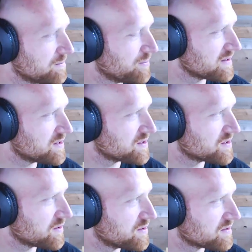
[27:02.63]
but you just
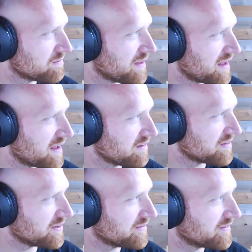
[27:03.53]
don't use them that
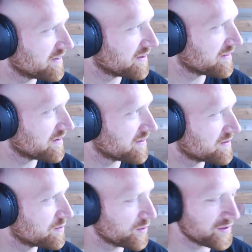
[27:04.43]
often. They're the
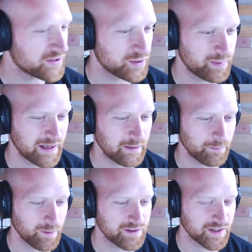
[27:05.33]
tool that you pick up
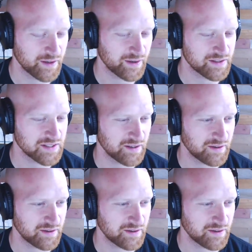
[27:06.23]
once a year or so.